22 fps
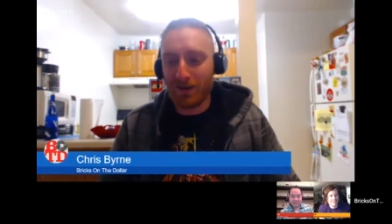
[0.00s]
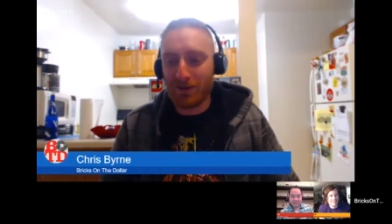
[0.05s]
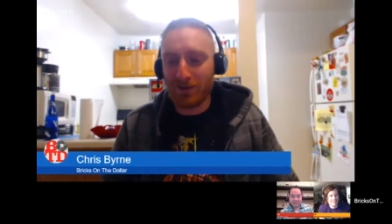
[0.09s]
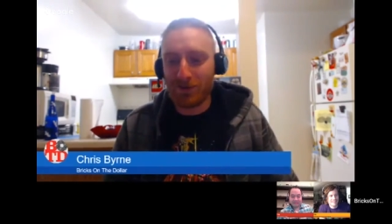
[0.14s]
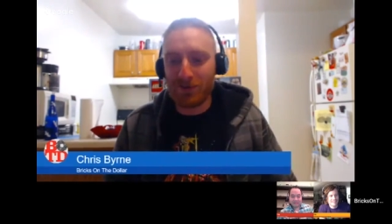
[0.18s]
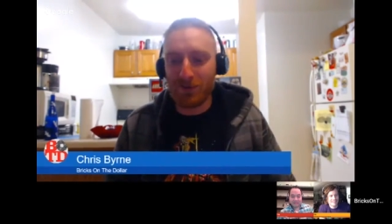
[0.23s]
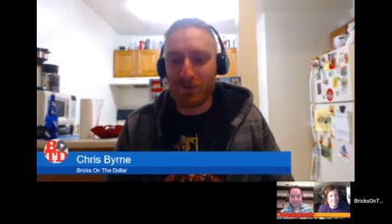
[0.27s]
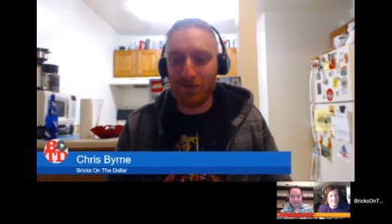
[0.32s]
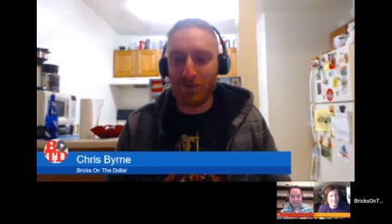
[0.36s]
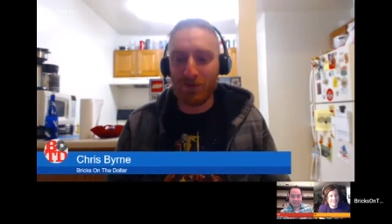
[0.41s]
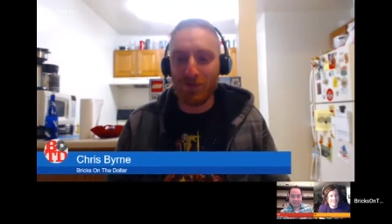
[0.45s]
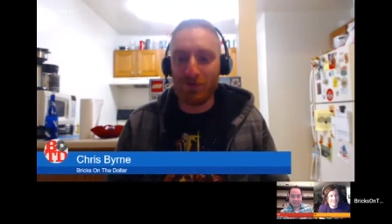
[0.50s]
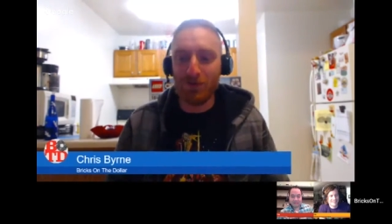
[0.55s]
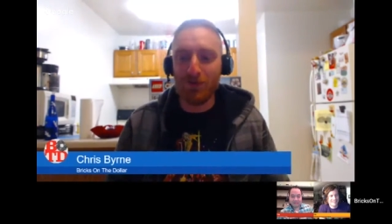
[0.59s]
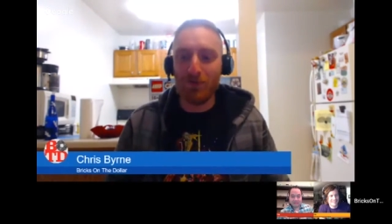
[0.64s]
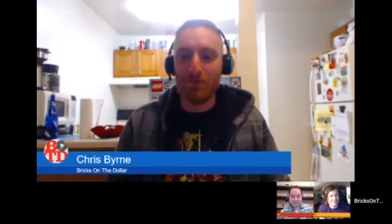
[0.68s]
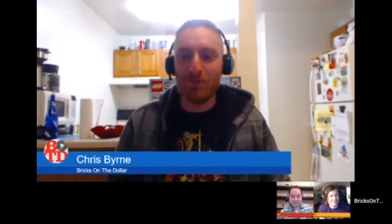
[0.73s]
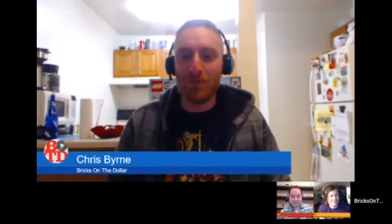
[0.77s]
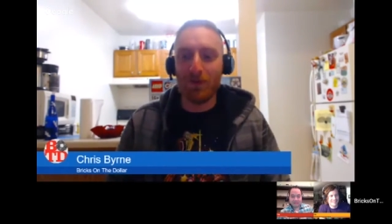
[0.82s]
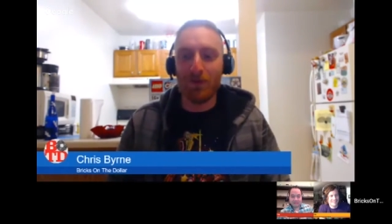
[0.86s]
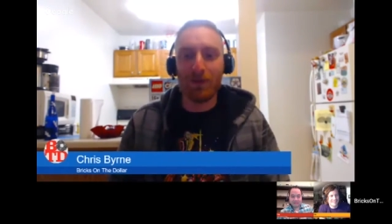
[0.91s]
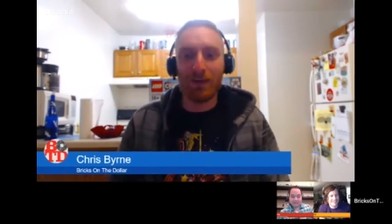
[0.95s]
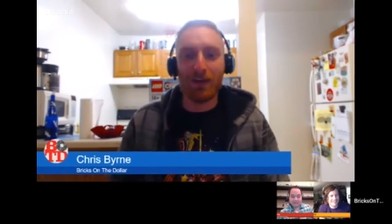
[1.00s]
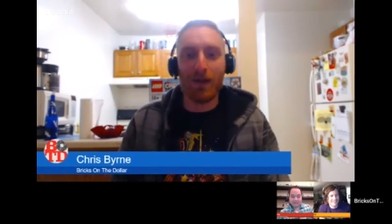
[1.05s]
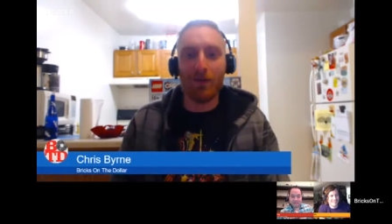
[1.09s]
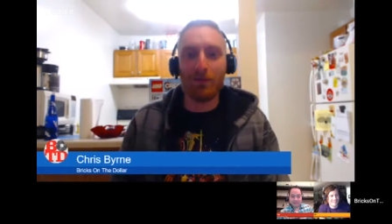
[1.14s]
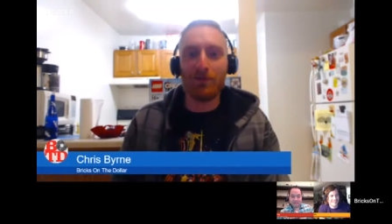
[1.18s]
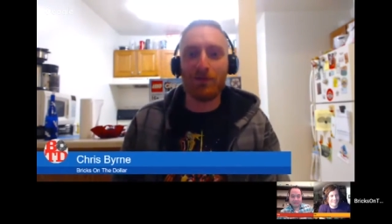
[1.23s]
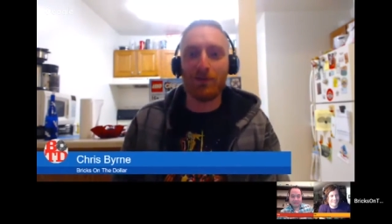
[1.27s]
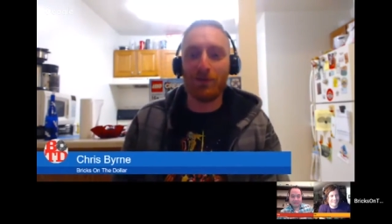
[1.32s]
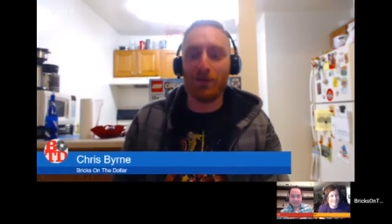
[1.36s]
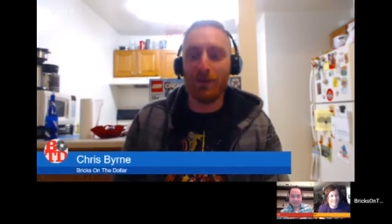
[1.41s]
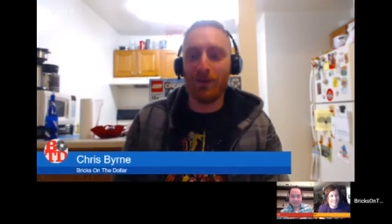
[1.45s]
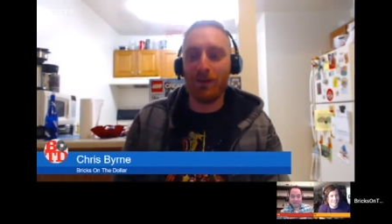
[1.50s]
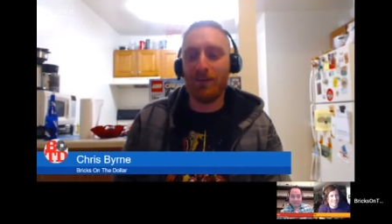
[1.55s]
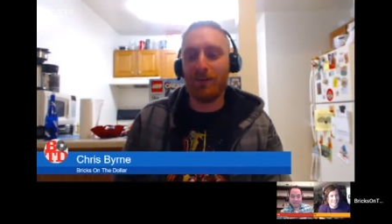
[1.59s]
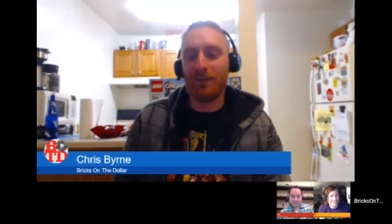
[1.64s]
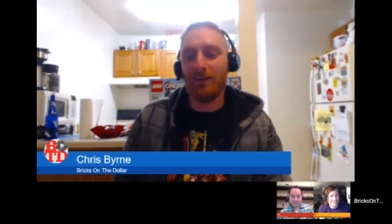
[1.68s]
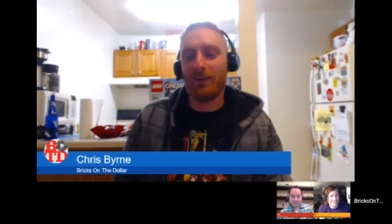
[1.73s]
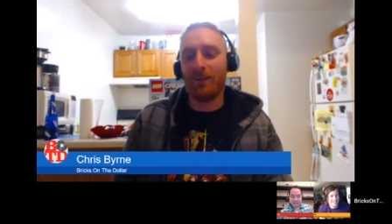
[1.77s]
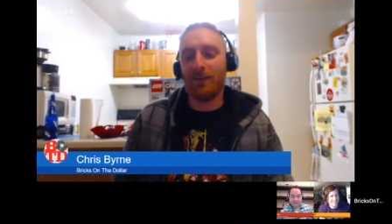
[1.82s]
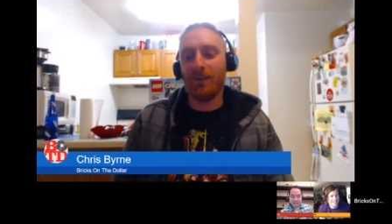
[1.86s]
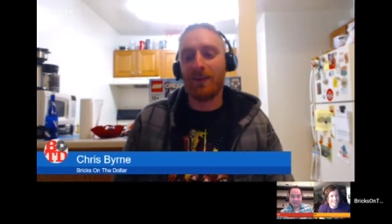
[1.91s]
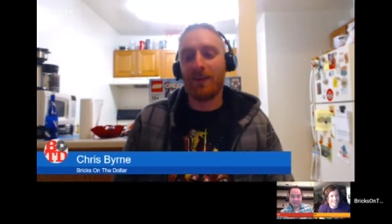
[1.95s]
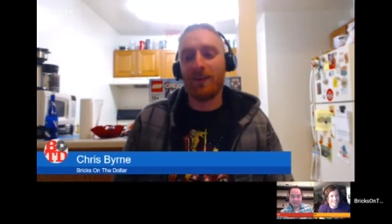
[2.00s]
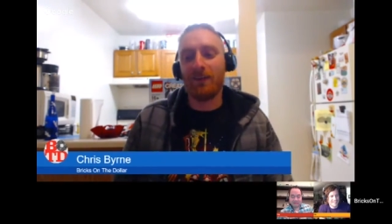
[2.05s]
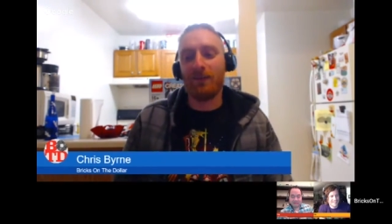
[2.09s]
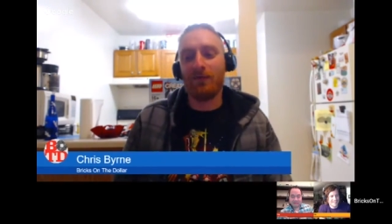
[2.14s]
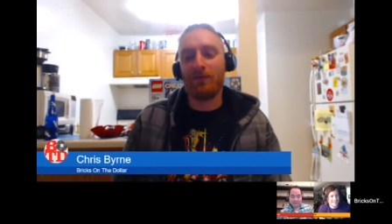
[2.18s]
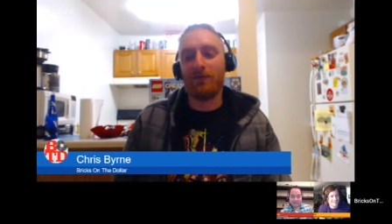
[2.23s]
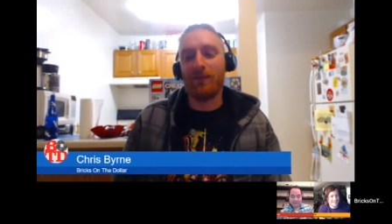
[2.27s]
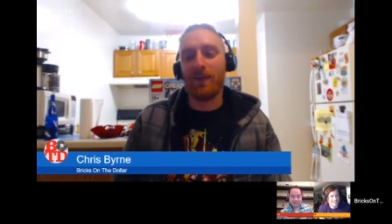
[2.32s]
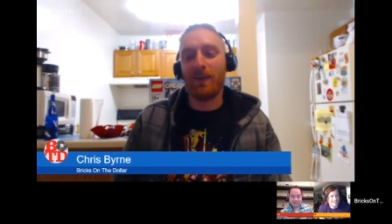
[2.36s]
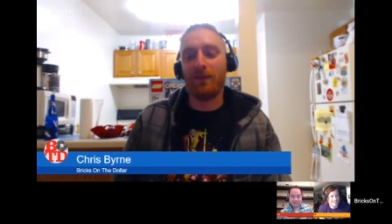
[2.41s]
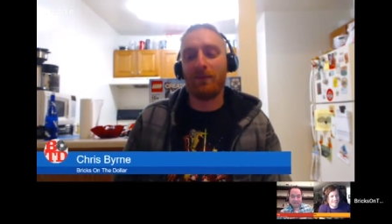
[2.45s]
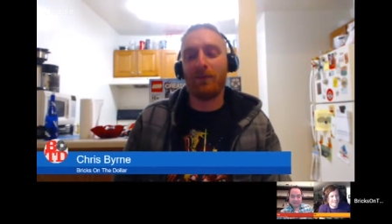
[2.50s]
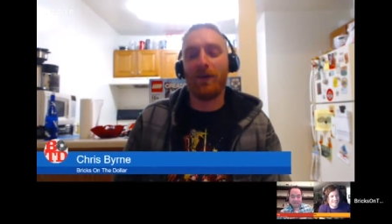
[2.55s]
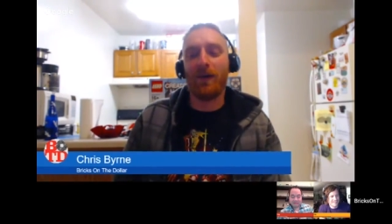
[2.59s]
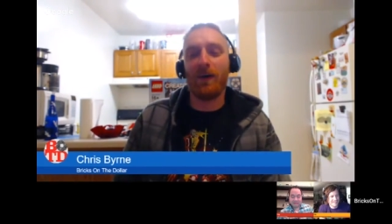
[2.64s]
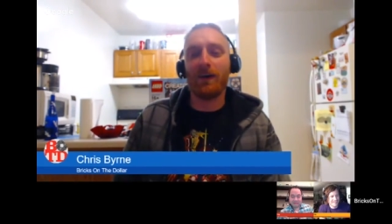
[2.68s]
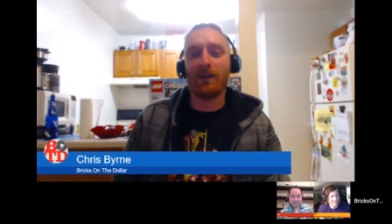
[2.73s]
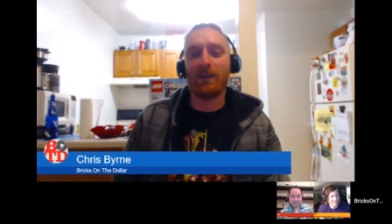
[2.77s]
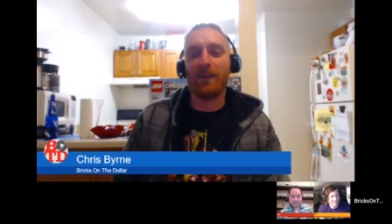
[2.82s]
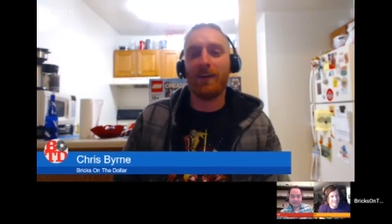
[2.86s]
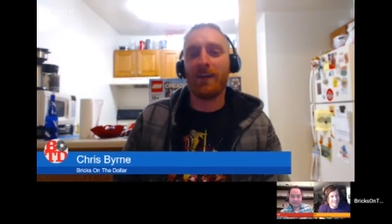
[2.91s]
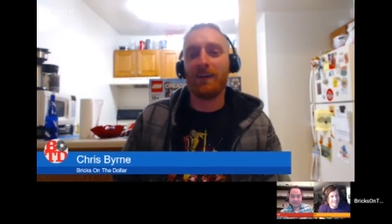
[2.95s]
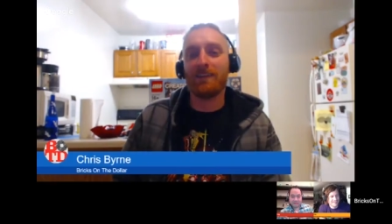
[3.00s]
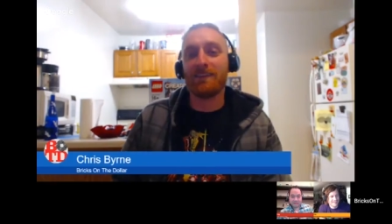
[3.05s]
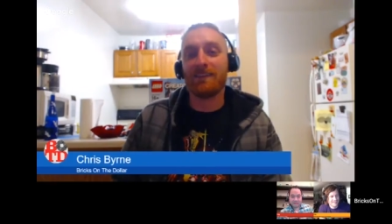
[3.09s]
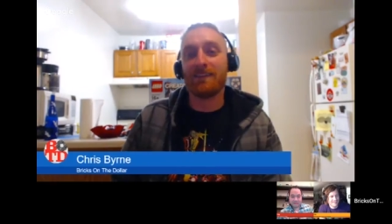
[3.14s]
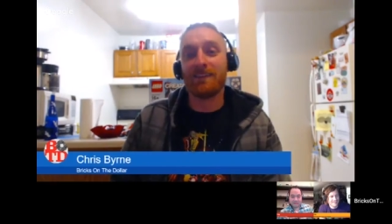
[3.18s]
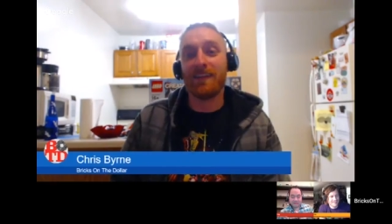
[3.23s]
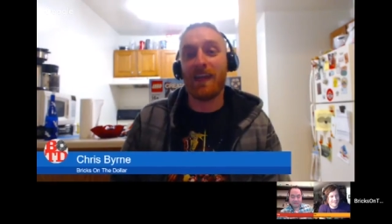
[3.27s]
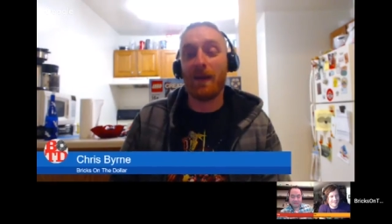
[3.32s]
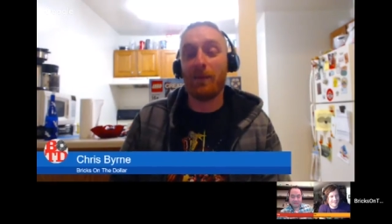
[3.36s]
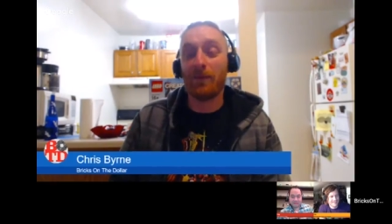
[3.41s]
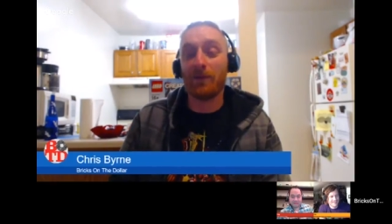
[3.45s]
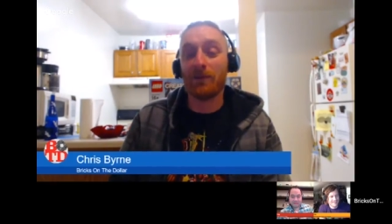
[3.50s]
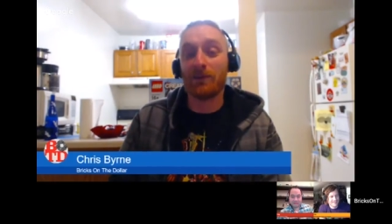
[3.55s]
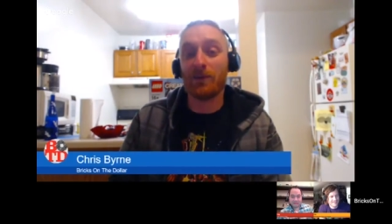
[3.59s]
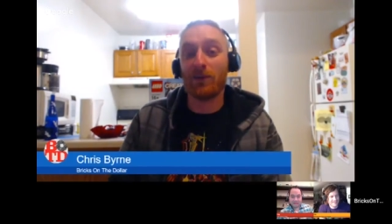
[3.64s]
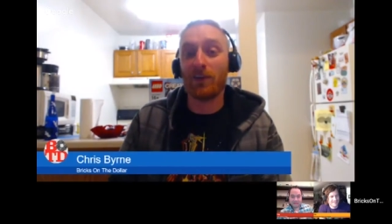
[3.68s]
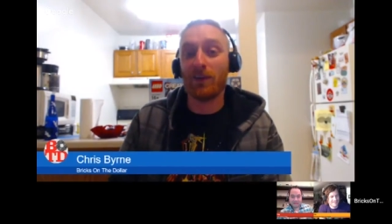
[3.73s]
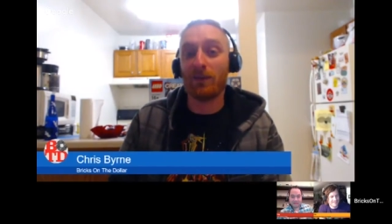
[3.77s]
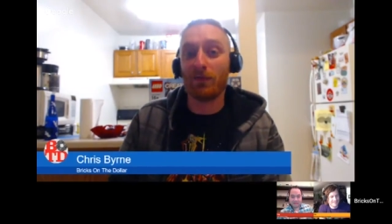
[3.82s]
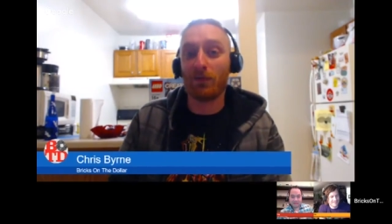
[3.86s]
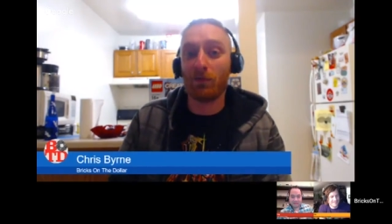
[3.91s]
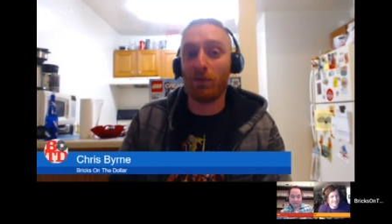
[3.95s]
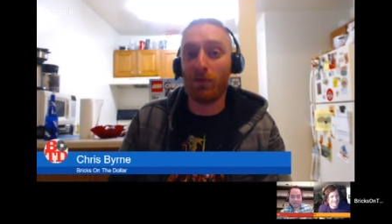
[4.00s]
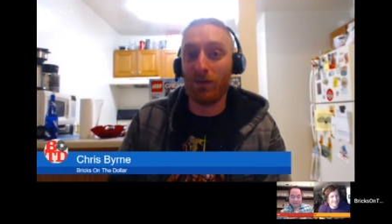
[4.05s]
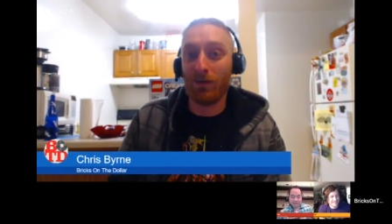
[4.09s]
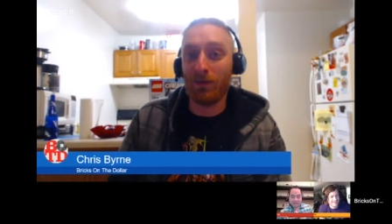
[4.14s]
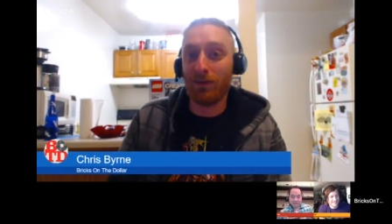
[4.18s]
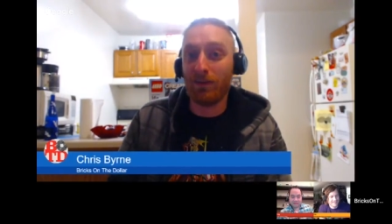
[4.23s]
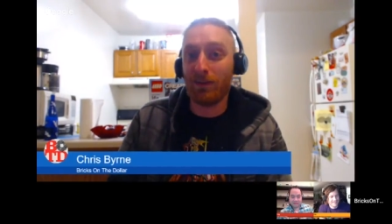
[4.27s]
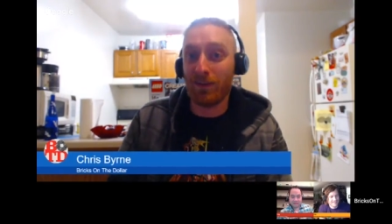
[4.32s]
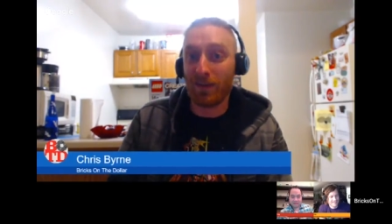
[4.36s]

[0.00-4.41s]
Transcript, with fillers: to Building Up to It, a LEGO fan podcast. This is episode number one.